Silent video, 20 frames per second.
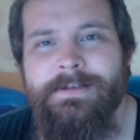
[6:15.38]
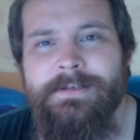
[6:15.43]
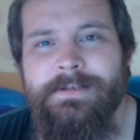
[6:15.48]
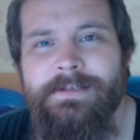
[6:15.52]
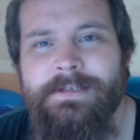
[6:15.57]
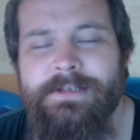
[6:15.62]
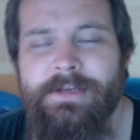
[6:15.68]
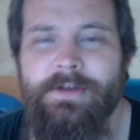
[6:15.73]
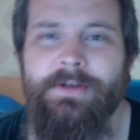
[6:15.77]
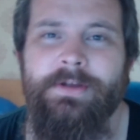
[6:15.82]

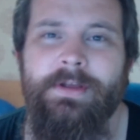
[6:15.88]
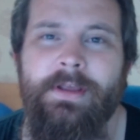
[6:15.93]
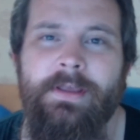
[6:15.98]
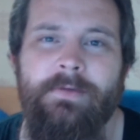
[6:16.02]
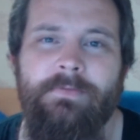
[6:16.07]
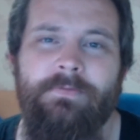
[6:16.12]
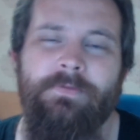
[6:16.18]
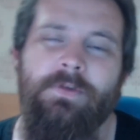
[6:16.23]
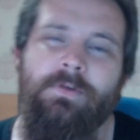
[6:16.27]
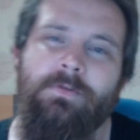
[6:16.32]
So
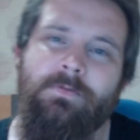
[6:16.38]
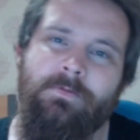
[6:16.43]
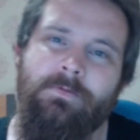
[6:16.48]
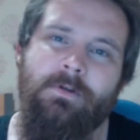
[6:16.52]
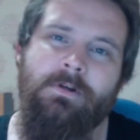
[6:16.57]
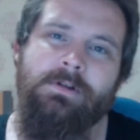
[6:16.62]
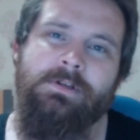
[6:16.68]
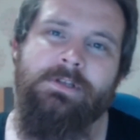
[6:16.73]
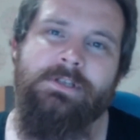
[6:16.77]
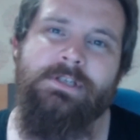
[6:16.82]
if you've
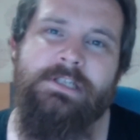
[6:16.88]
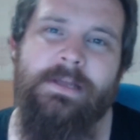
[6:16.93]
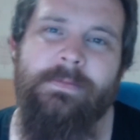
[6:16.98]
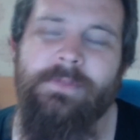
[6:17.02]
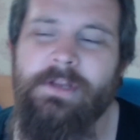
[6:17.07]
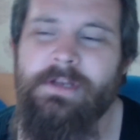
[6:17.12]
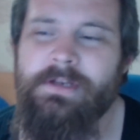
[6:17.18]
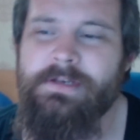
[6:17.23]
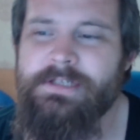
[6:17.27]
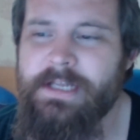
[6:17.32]
got
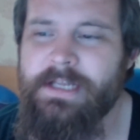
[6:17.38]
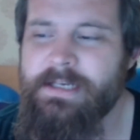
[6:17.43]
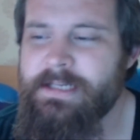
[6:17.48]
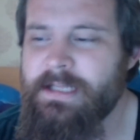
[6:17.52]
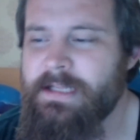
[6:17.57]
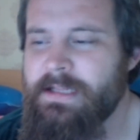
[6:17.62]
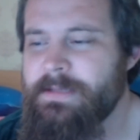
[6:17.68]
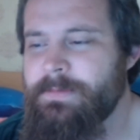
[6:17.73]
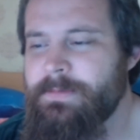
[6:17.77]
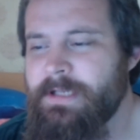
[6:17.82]
something to say,
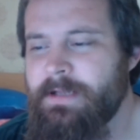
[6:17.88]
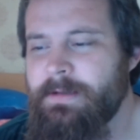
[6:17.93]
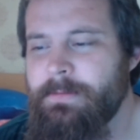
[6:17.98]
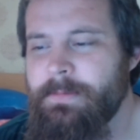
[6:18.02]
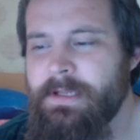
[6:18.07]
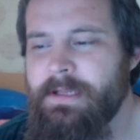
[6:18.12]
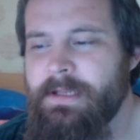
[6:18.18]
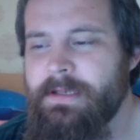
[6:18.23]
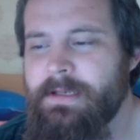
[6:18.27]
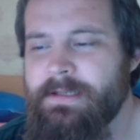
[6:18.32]
tell
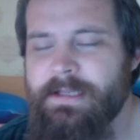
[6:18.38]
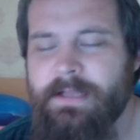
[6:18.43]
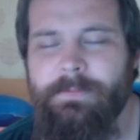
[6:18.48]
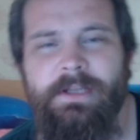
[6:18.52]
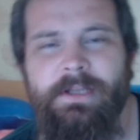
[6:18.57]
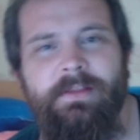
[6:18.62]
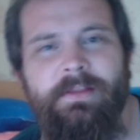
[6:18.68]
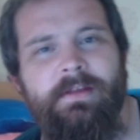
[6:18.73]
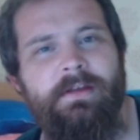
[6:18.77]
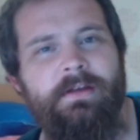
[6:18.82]
me
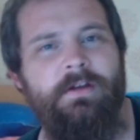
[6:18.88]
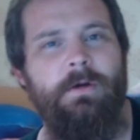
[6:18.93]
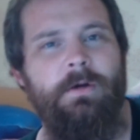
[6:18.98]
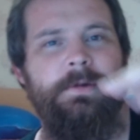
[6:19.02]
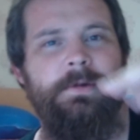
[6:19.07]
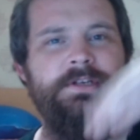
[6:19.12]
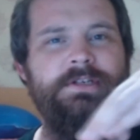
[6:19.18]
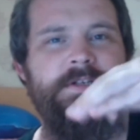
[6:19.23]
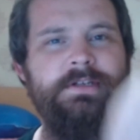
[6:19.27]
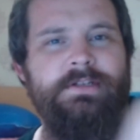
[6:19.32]
in the
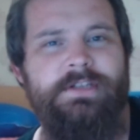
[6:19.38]
comments,